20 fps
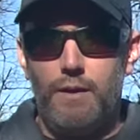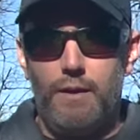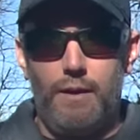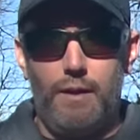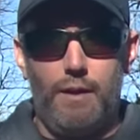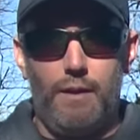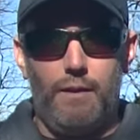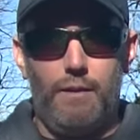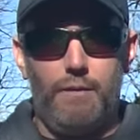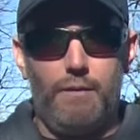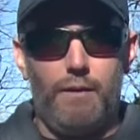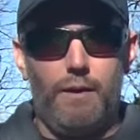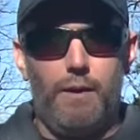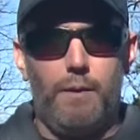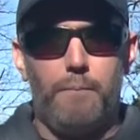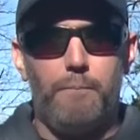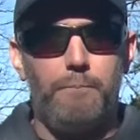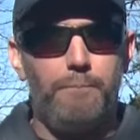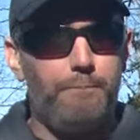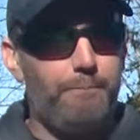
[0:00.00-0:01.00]

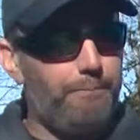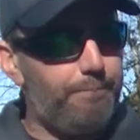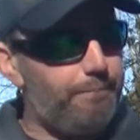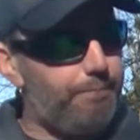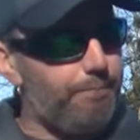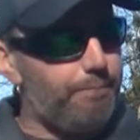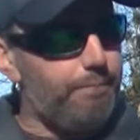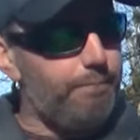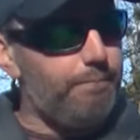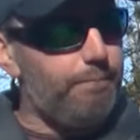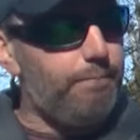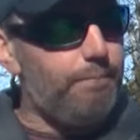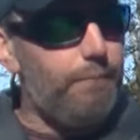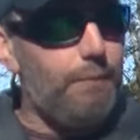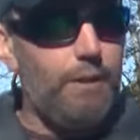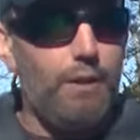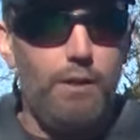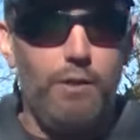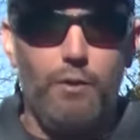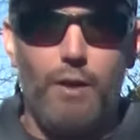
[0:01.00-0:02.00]
And
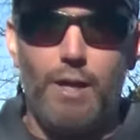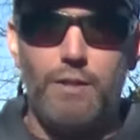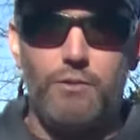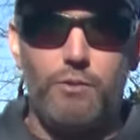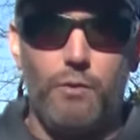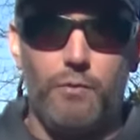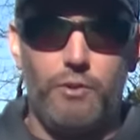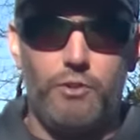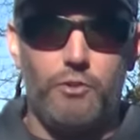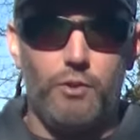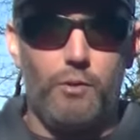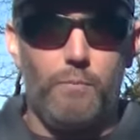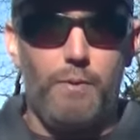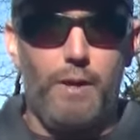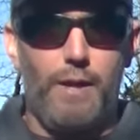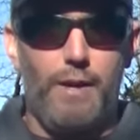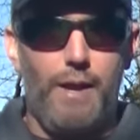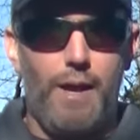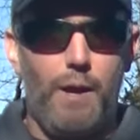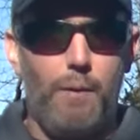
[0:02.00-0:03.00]
You guys know the drill
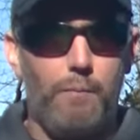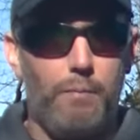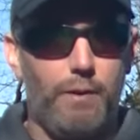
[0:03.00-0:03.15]
by now,